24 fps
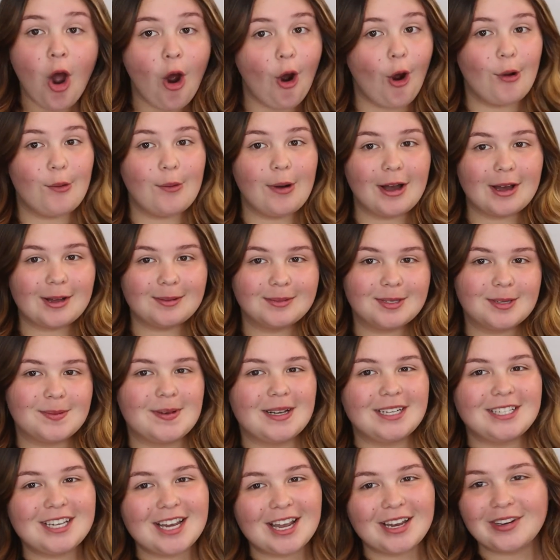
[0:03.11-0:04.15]
or welcome to
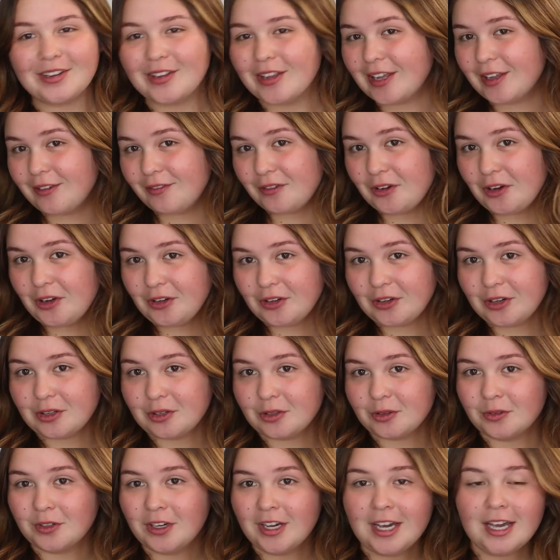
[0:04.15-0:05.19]
my channel if you're
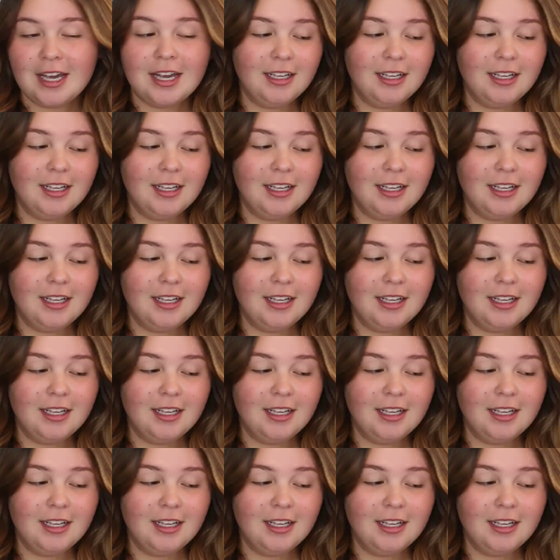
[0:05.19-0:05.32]
new.